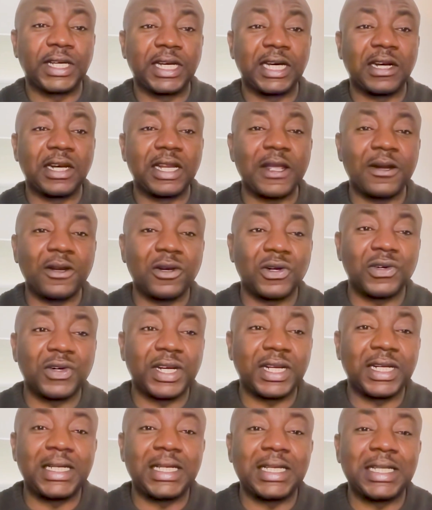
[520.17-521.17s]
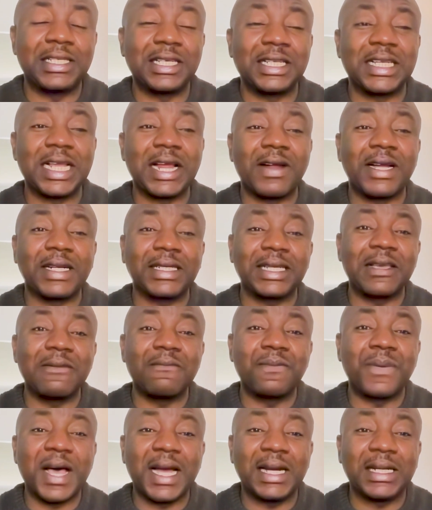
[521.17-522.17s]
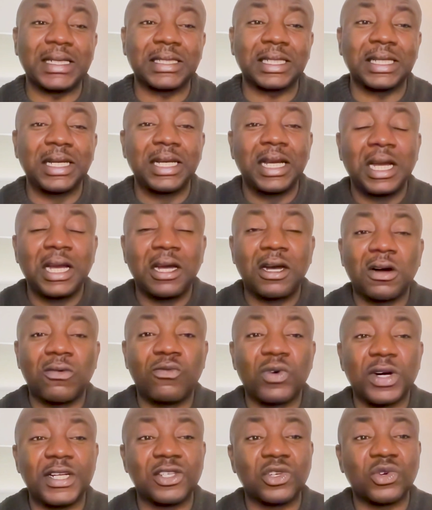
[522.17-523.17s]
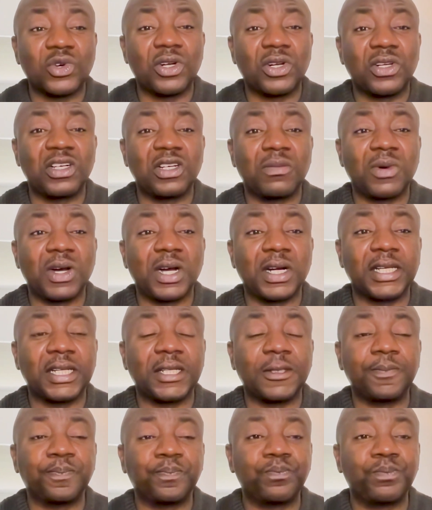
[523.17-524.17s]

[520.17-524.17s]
and 800 is a direct impact of what is going on in the market.